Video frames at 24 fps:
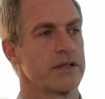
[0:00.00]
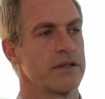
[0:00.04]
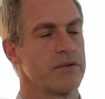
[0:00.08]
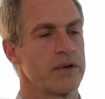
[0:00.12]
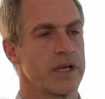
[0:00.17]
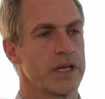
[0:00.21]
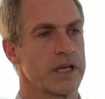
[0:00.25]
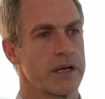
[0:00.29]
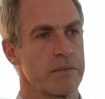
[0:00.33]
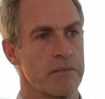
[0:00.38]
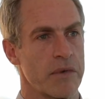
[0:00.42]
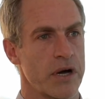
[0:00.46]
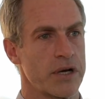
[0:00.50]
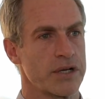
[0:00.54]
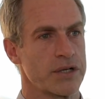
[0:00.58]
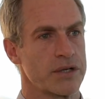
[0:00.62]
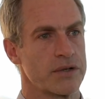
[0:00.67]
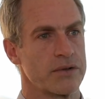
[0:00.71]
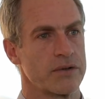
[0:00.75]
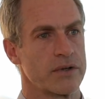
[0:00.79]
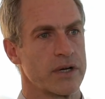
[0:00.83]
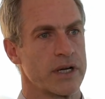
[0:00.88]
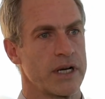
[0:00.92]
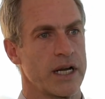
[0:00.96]
a really
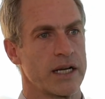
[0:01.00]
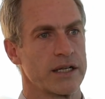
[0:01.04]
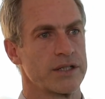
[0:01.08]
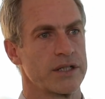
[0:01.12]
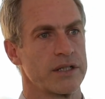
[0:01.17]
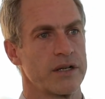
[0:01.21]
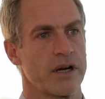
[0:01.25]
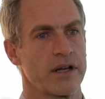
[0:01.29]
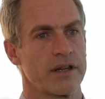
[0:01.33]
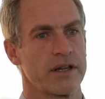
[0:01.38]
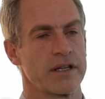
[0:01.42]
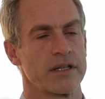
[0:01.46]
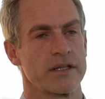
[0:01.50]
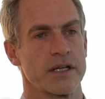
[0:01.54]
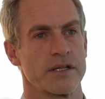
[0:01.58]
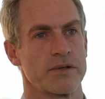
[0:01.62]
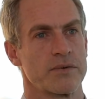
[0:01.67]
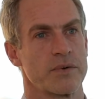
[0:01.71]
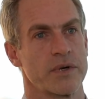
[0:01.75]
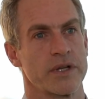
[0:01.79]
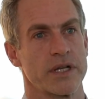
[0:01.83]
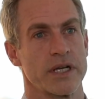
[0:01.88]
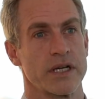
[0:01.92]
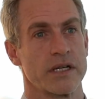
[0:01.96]
emotional connection. I think that's
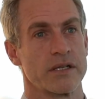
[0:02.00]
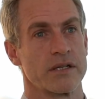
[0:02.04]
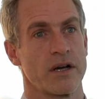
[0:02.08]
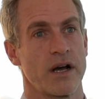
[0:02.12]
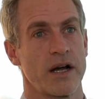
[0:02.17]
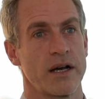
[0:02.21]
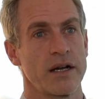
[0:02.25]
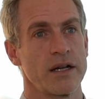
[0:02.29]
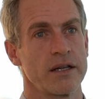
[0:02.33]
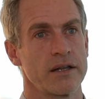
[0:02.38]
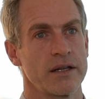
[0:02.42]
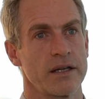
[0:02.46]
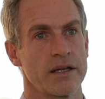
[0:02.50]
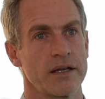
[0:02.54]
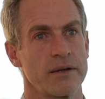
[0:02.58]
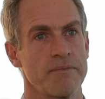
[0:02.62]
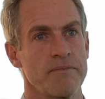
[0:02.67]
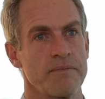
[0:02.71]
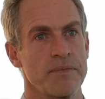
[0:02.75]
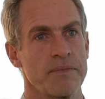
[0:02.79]
really exciting.